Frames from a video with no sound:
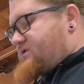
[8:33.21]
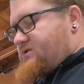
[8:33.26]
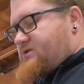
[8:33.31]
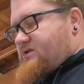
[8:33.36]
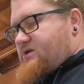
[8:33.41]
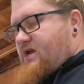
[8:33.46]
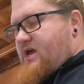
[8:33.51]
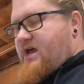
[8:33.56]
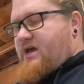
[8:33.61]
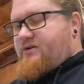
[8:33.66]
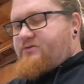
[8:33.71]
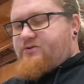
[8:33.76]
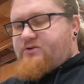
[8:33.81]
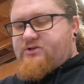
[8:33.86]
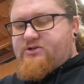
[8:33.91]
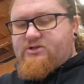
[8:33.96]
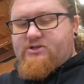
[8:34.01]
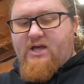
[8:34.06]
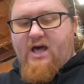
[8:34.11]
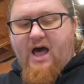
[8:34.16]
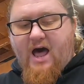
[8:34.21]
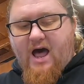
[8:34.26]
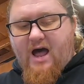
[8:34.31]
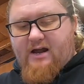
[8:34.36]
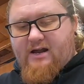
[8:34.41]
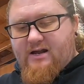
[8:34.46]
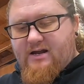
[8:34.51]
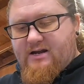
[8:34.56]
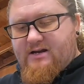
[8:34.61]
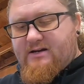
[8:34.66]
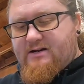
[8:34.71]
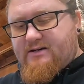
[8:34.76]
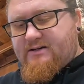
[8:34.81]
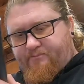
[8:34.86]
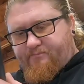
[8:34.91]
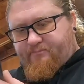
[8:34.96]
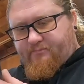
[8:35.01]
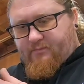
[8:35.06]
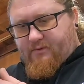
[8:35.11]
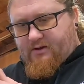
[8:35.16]
take the stock,
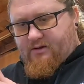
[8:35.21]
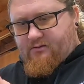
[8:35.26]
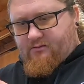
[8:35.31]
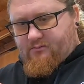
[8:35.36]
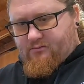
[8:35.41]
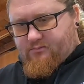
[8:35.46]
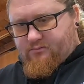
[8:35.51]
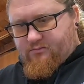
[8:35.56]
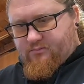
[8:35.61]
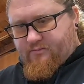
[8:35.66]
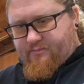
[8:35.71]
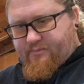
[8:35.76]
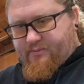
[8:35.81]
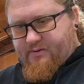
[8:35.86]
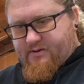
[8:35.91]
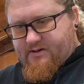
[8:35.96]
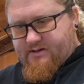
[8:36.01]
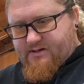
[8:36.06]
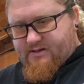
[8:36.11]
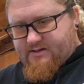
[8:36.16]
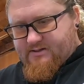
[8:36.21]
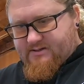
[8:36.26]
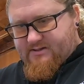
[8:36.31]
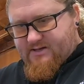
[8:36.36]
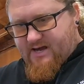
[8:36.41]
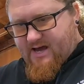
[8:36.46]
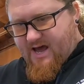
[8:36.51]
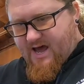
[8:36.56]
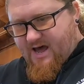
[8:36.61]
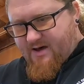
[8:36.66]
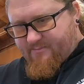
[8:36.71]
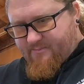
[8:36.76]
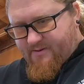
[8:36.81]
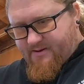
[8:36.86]
put it on top,